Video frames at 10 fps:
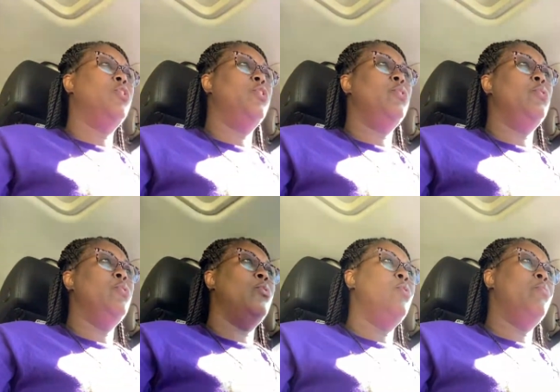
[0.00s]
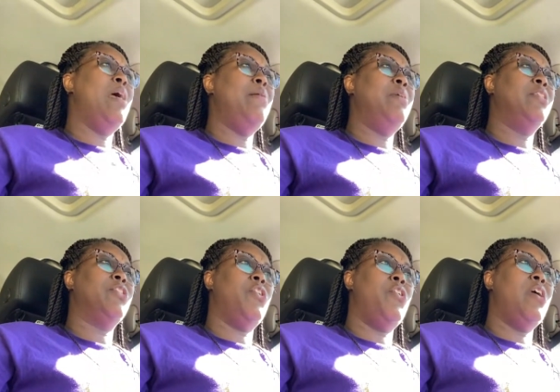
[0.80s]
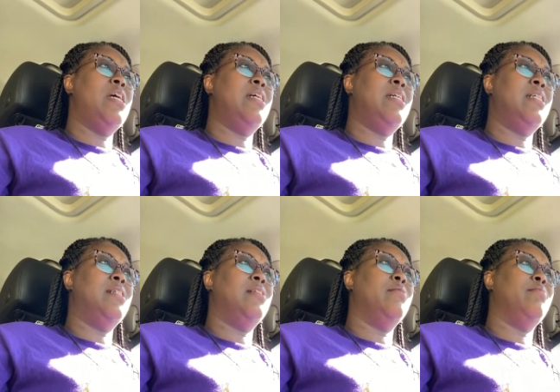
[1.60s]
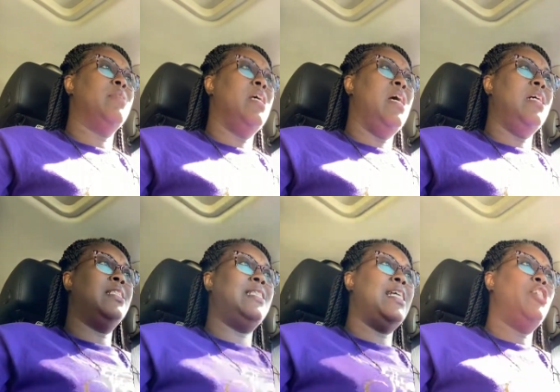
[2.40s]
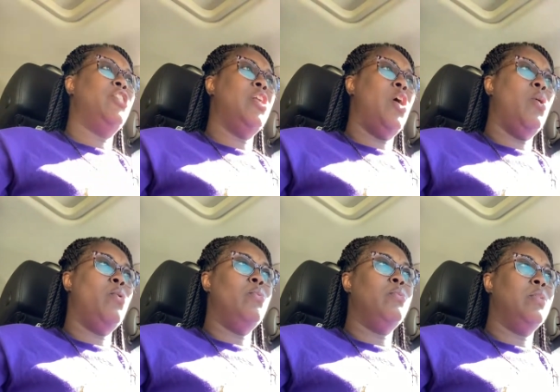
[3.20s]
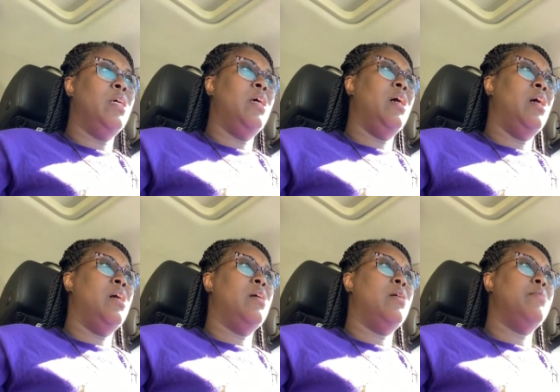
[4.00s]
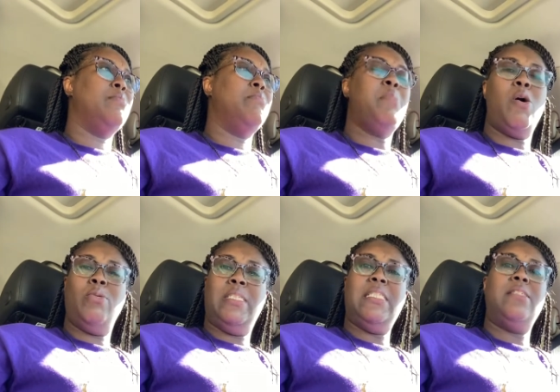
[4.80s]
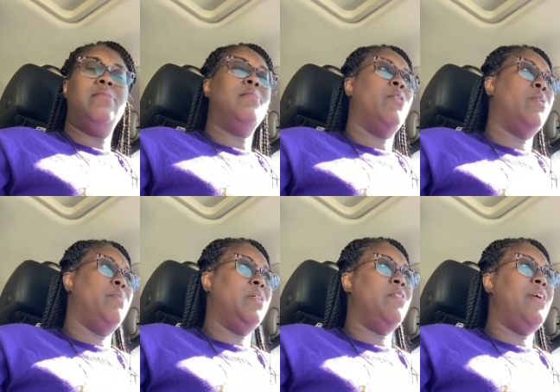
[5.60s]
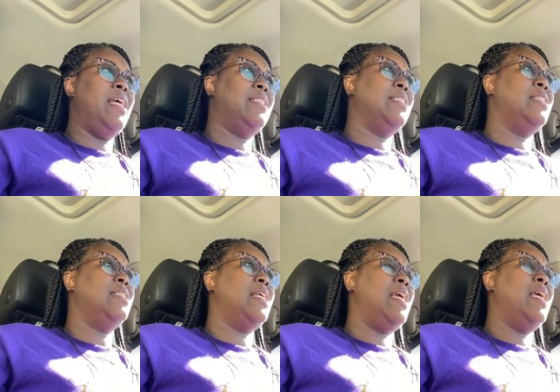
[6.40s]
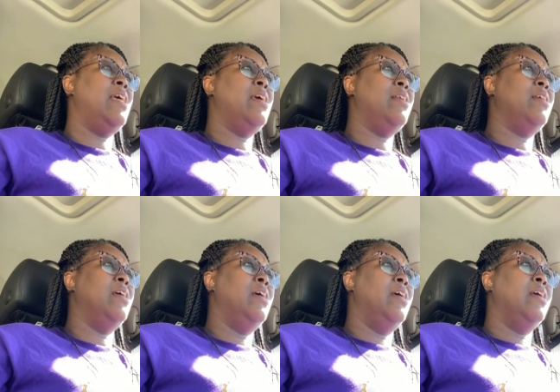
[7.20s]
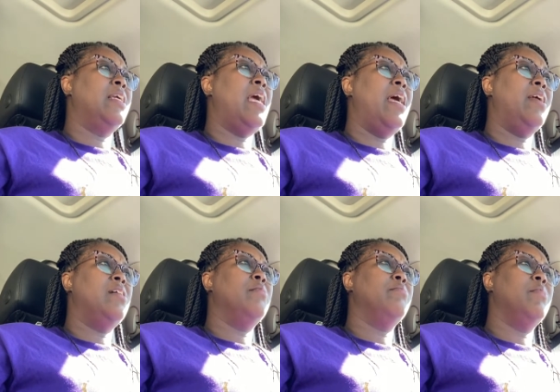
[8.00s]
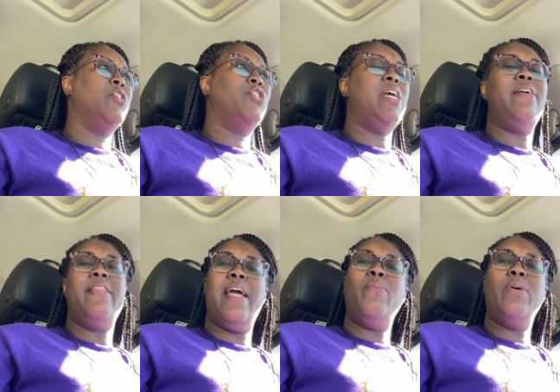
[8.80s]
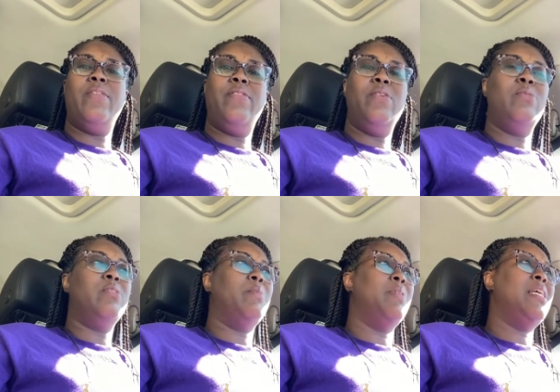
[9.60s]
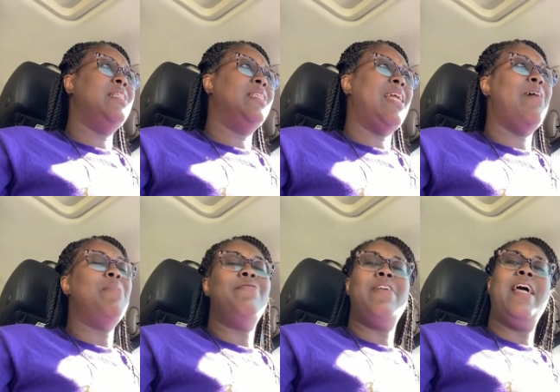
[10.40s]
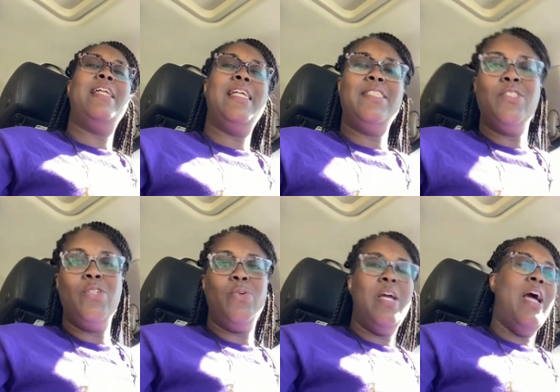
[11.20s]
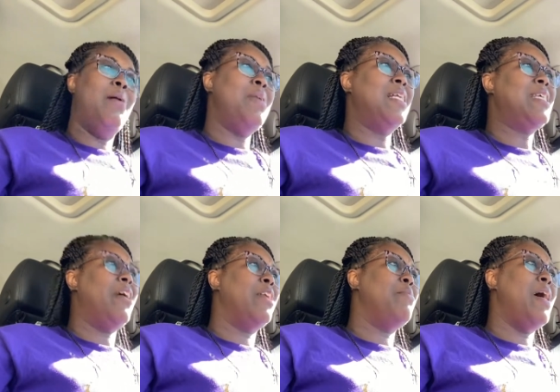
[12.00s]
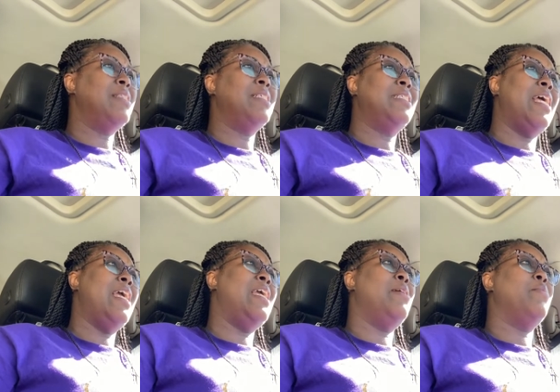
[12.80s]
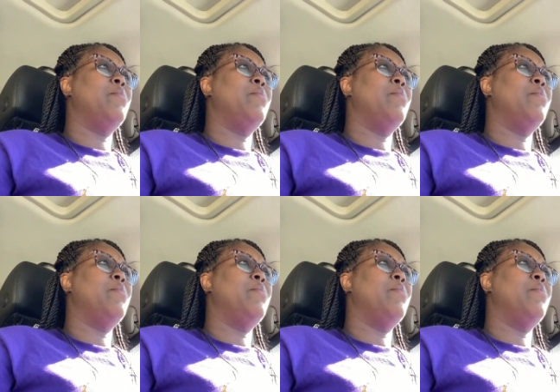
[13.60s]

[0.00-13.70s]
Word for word: to maybe start a, a session on um, Moses, on the book of Exodus, and kind of share that with you. Some things that I've been finding that's new. I'm not talking about the same